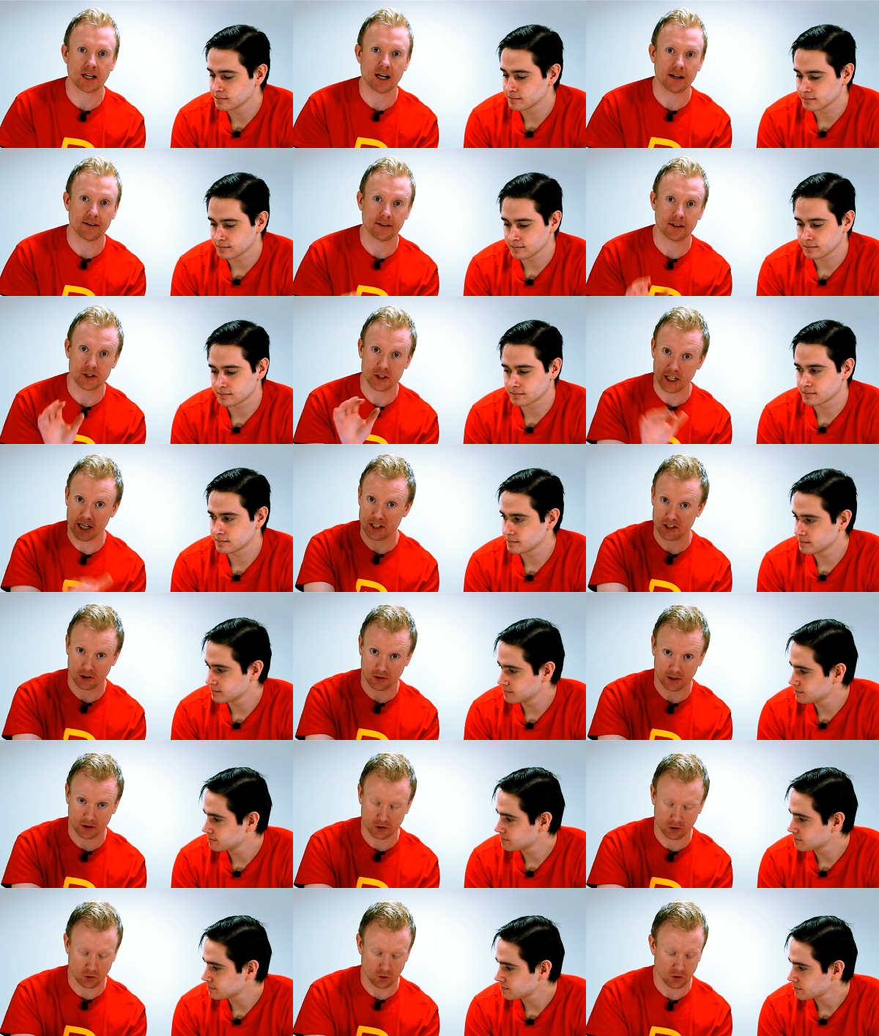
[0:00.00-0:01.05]
Speaker 1: on the change in
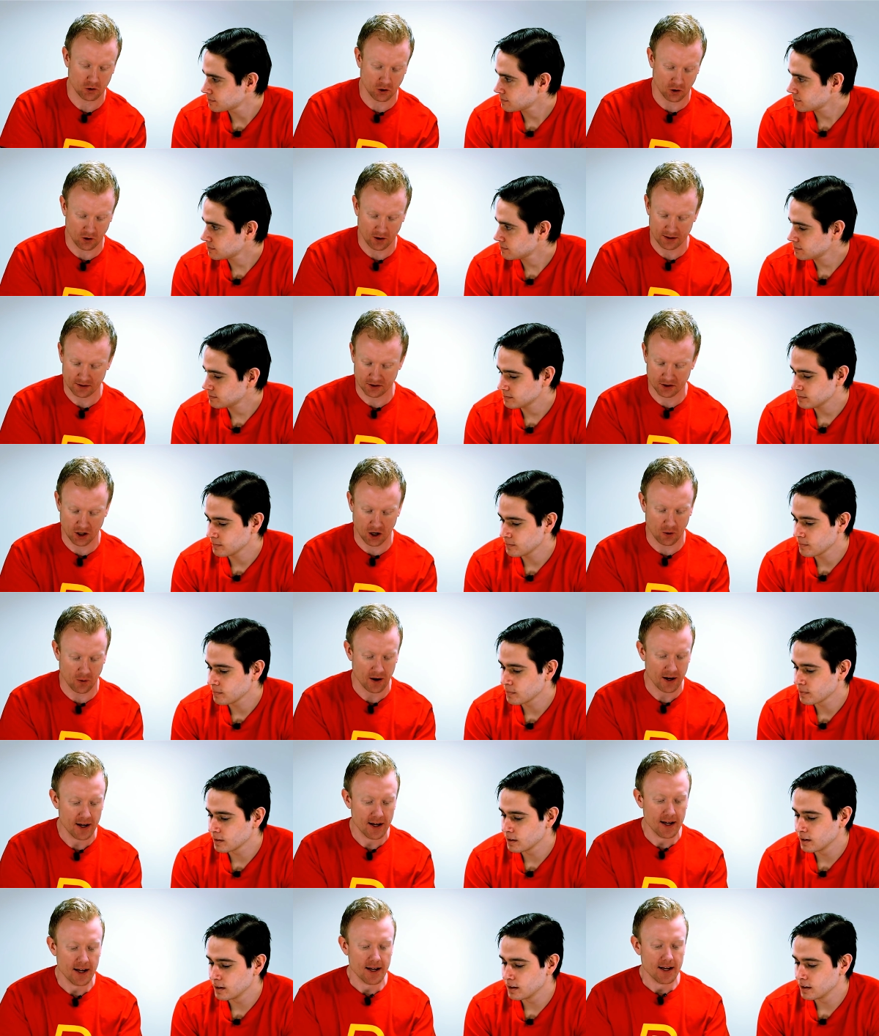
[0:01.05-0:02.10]
electrical current. So
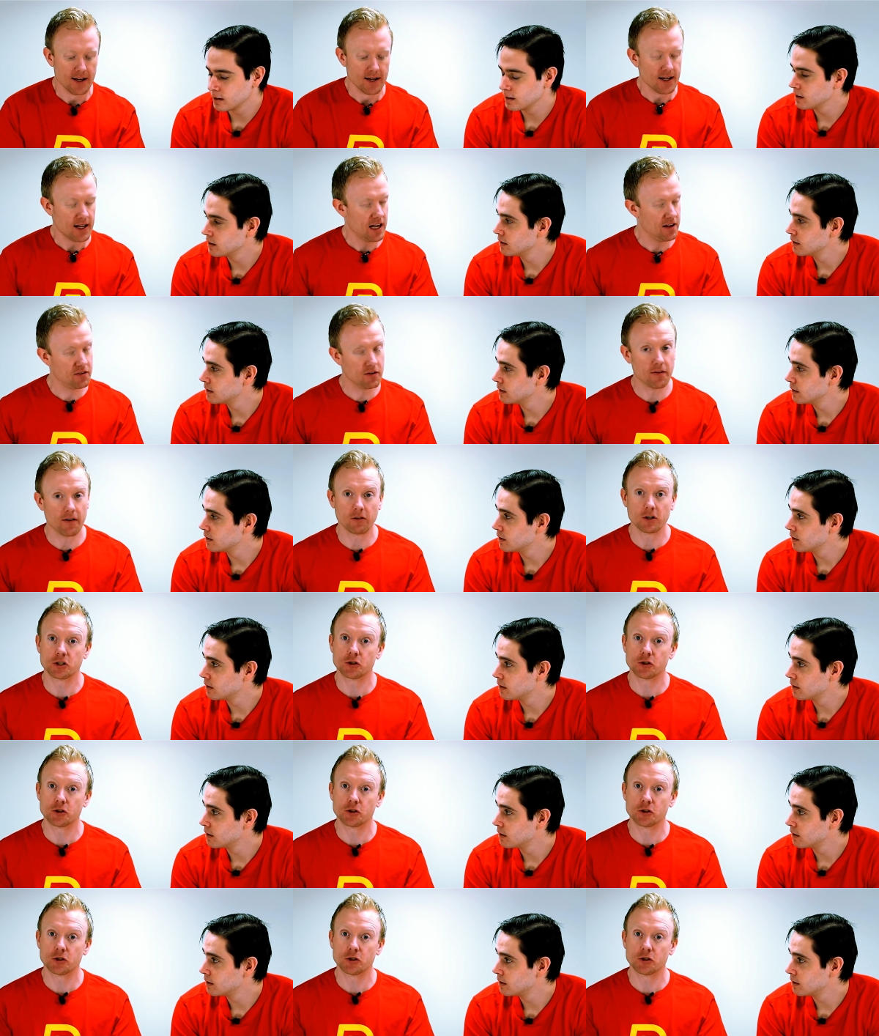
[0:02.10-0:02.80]
if you've ever